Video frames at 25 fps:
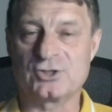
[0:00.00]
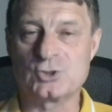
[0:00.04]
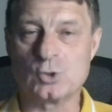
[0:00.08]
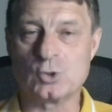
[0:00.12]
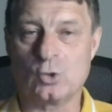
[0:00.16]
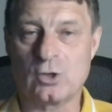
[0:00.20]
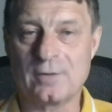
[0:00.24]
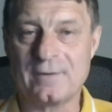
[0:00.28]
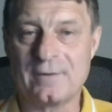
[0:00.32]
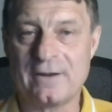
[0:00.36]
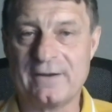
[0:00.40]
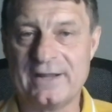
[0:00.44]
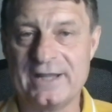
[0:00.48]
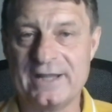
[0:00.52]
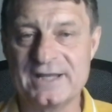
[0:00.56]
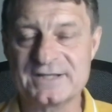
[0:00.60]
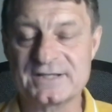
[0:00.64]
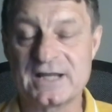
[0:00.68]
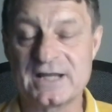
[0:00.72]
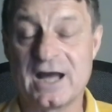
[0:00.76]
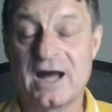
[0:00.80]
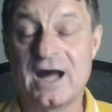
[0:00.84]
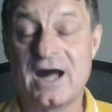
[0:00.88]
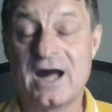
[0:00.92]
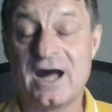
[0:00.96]
talk about
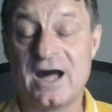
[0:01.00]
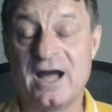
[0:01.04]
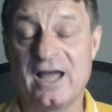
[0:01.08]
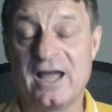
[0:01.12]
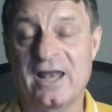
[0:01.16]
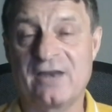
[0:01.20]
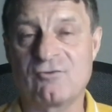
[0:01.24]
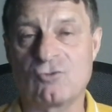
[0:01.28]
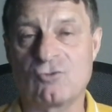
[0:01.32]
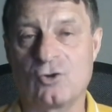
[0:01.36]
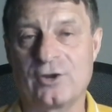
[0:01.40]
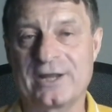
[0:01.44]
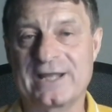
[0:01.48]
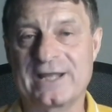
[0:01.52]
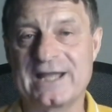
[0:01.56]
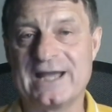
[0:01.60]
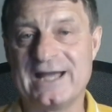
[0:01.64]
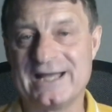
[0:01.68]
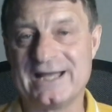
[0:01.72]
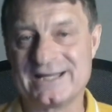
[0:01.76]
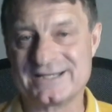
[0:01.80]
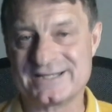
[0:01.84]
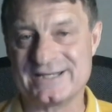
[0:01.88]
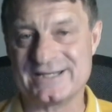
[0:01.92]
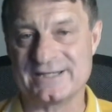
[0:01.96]
is hyaluronic
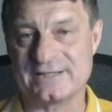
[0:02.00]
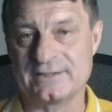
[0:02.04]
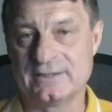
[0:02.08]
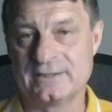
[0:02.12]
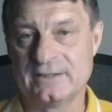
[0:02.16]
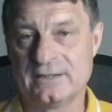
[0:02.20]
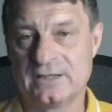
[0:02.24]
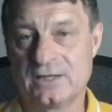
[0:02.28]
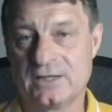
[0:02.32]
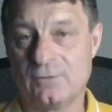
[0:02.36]
acid.